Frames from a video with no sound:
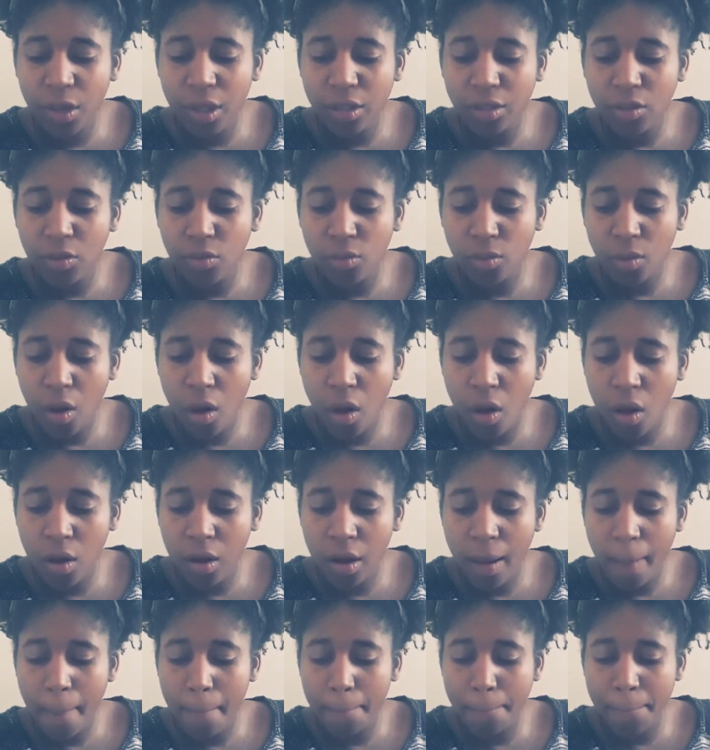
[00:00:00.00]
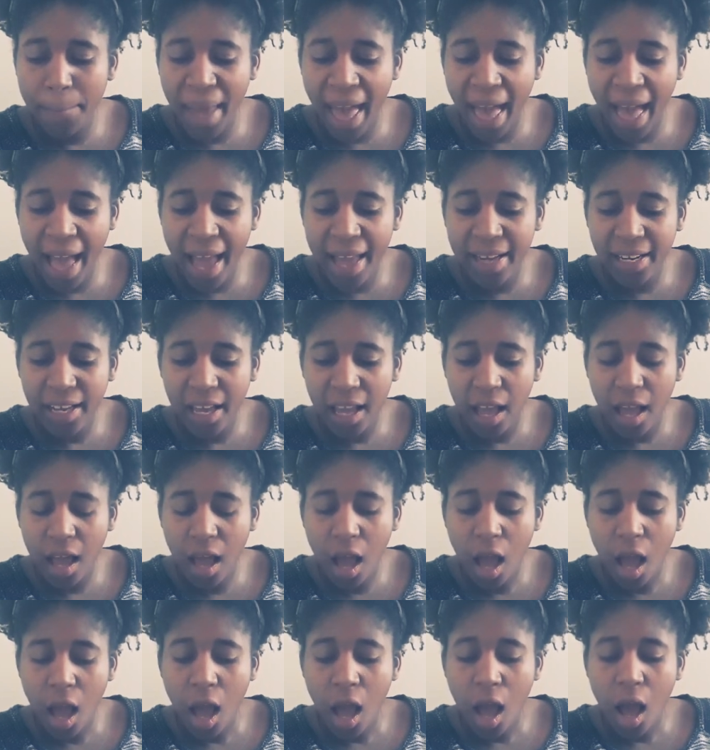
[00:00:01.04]
wrong, bad,
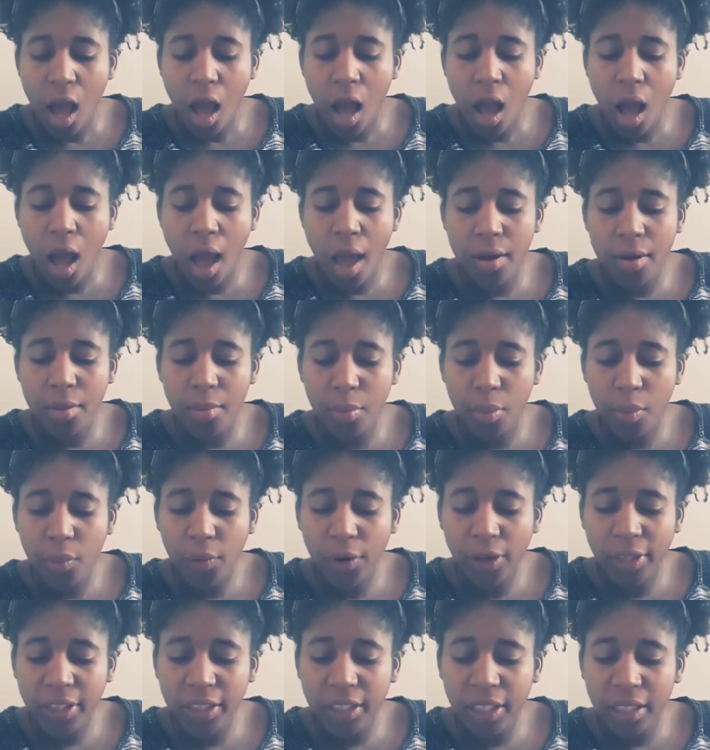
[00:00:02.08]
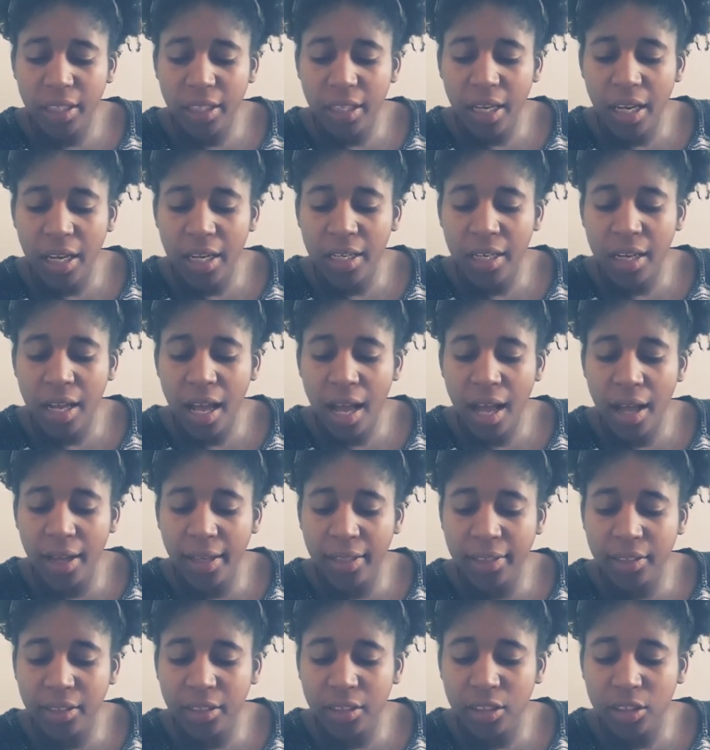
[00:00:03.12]
unimportant, and
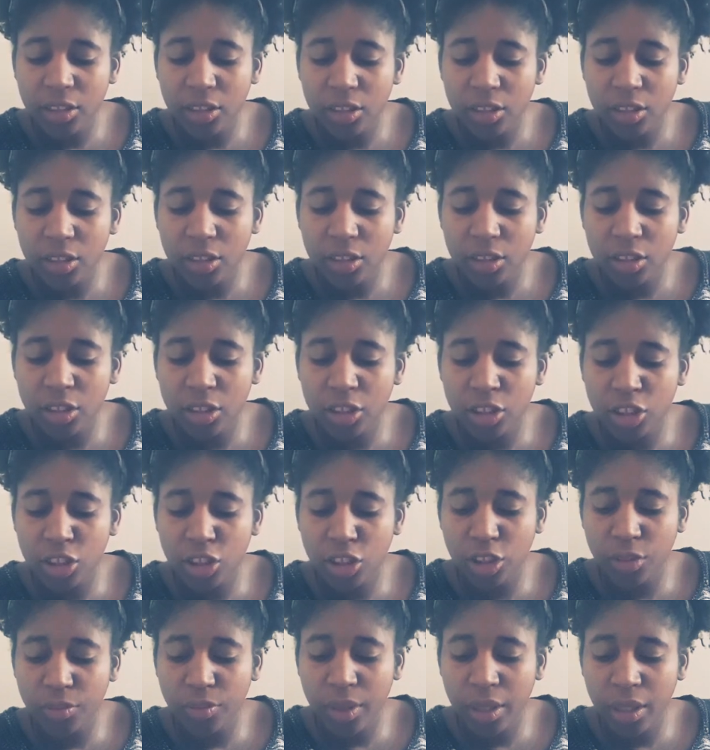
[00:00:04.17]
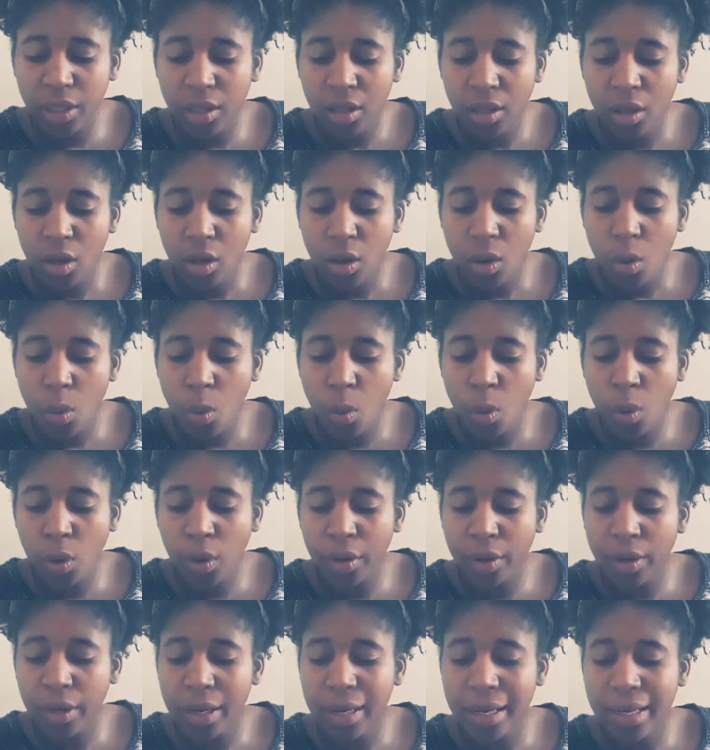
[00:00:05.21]
undeserving,
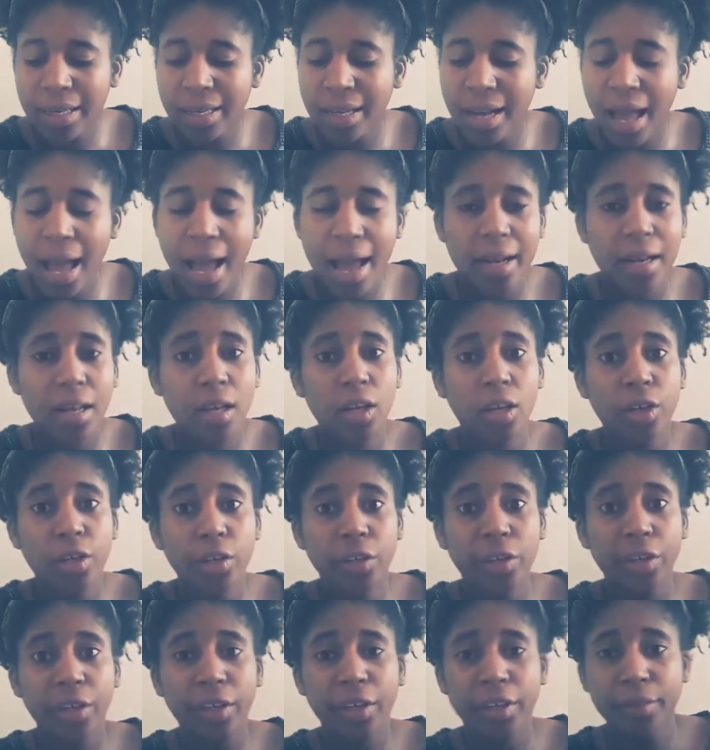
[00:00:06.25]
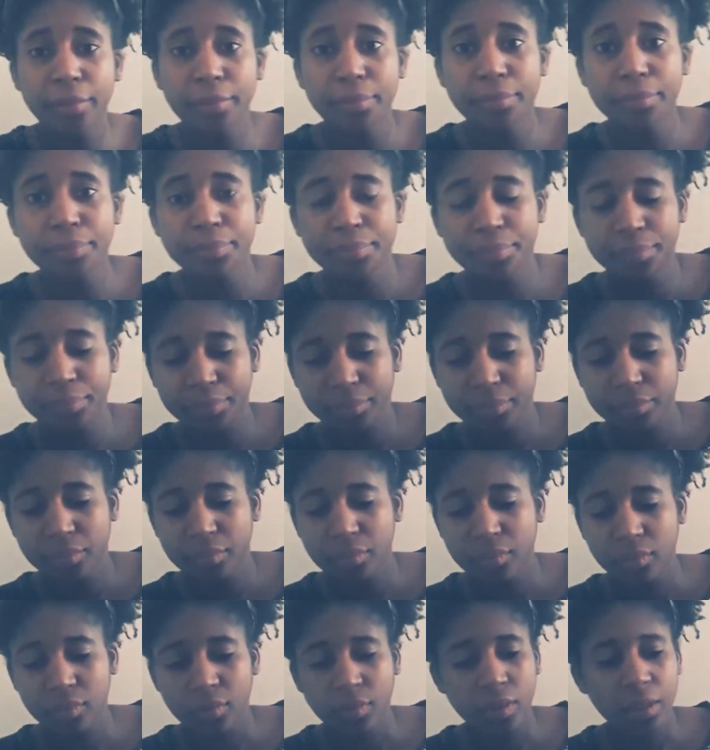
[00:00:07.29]
or not good.
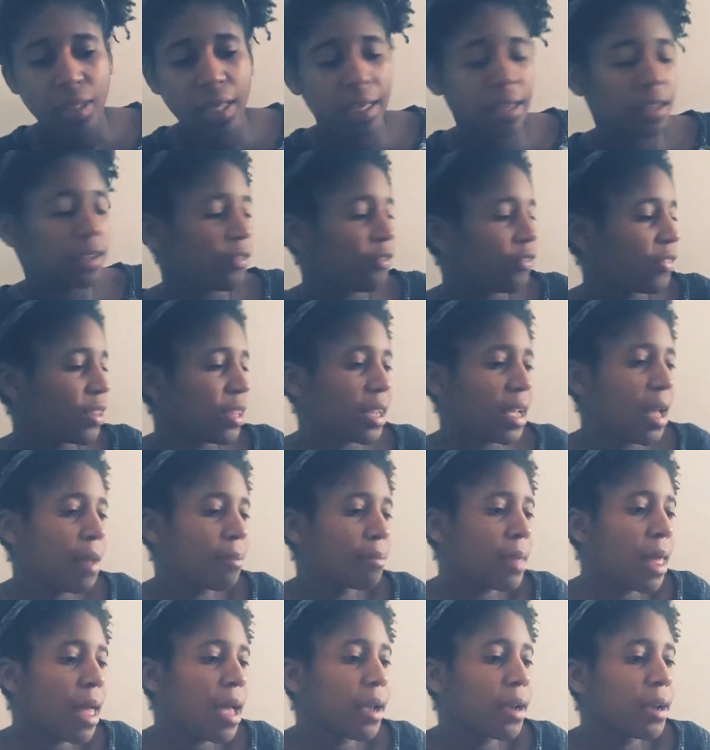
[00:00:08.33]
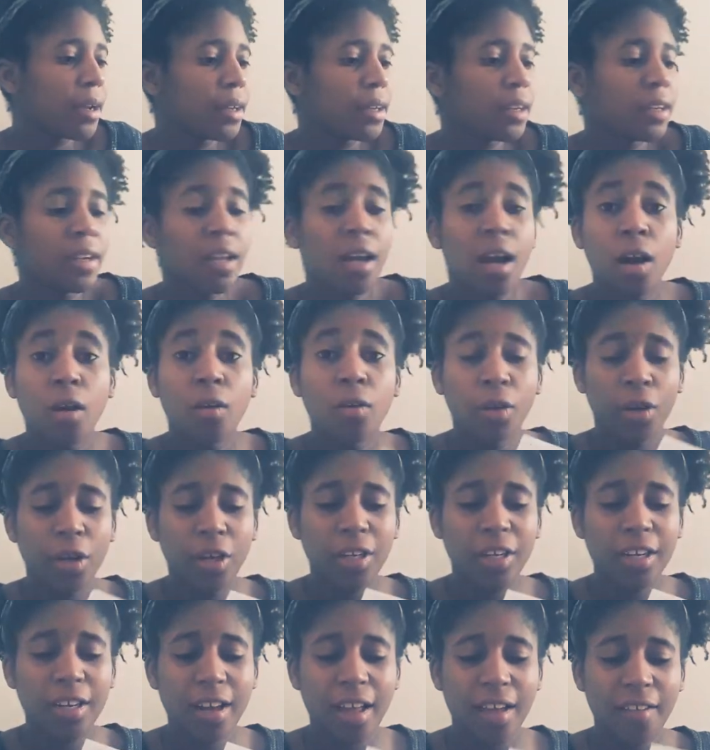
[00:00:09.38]
Like you feel like I'm not good, good
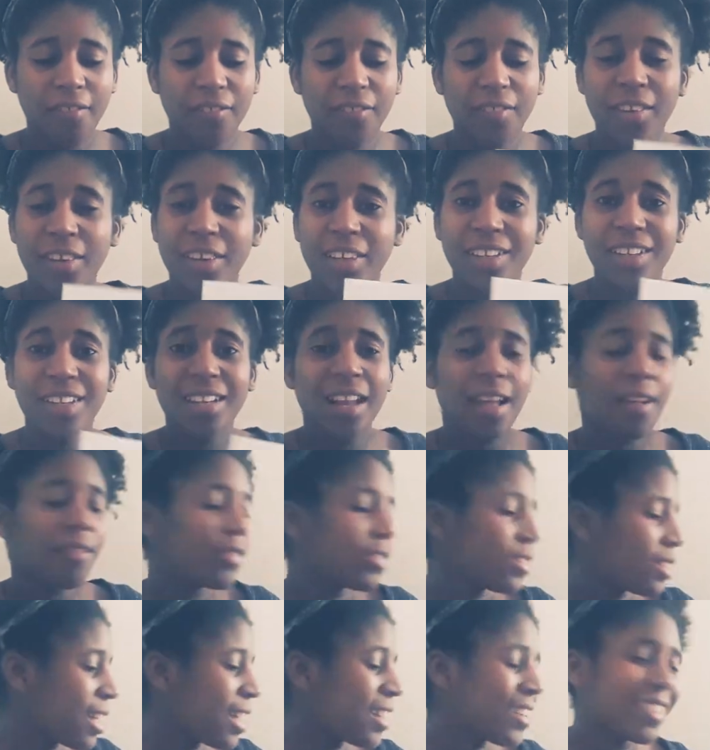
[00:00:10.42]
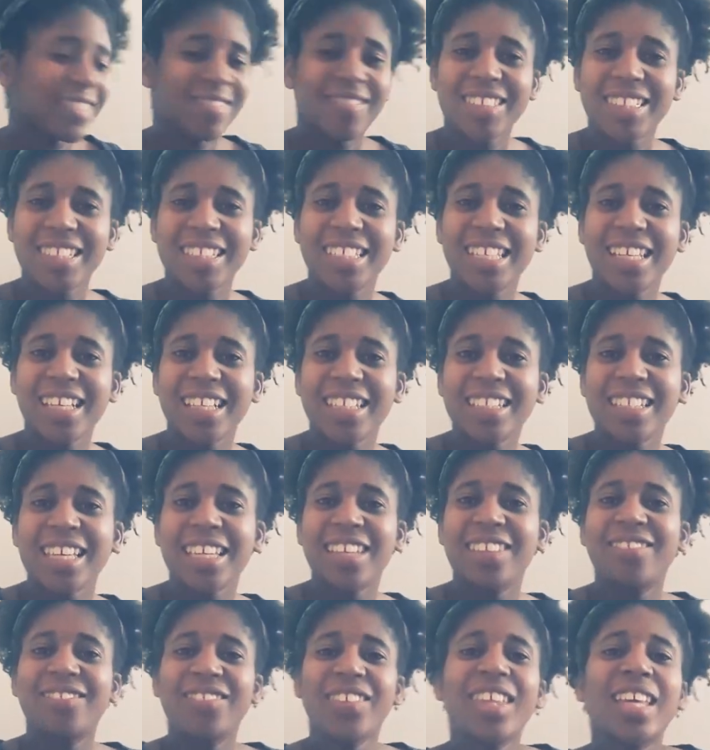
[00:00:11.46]
enough. Like I was about to say, it's like
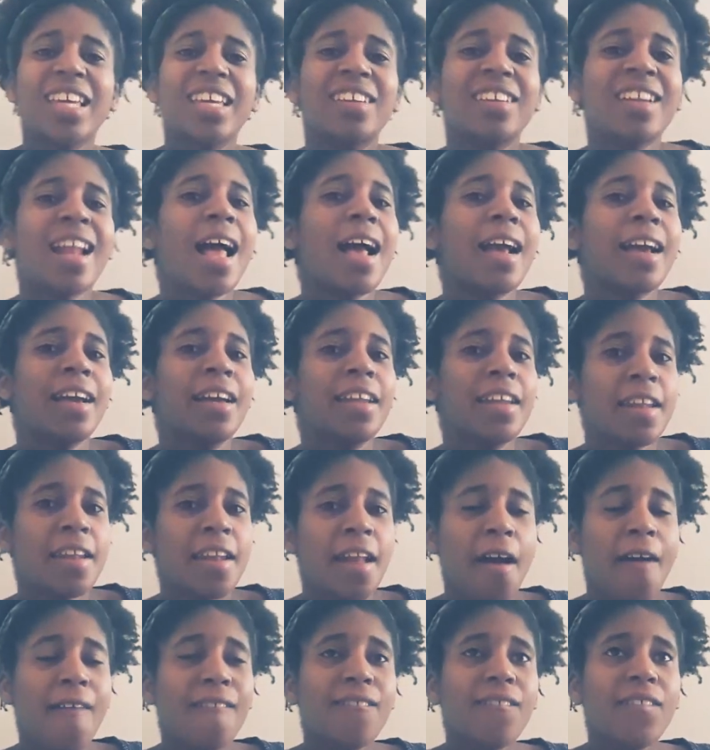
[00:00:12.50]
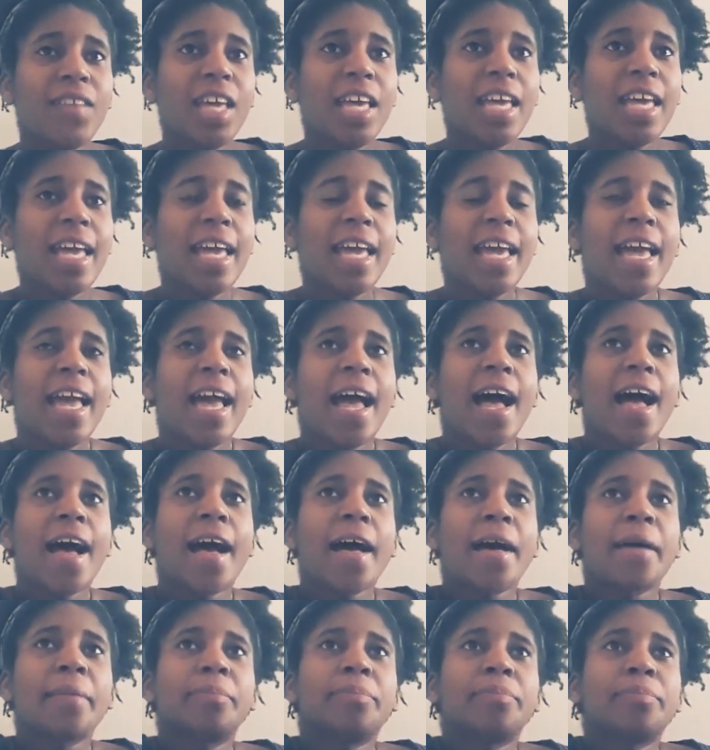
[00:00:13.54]
you feel like you're not good enough.
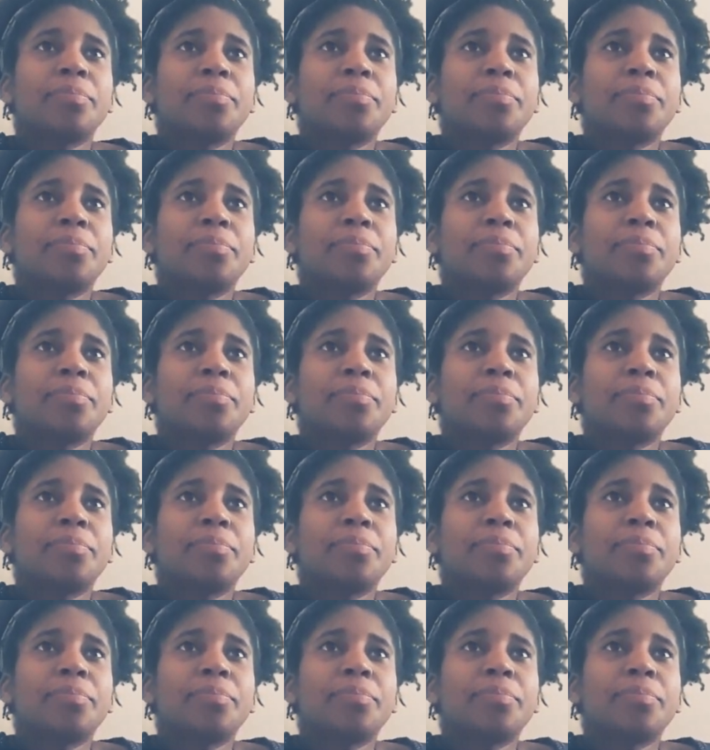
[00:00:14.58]
I'm